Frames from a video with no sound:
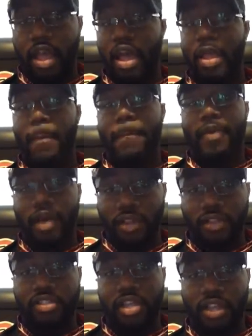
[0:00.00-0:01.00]
I
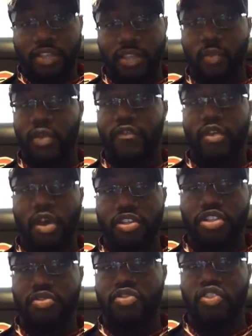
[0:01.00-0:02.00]
apologize that we've
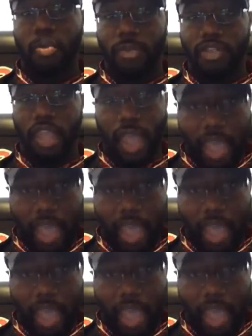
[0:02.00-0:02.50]
caused you so much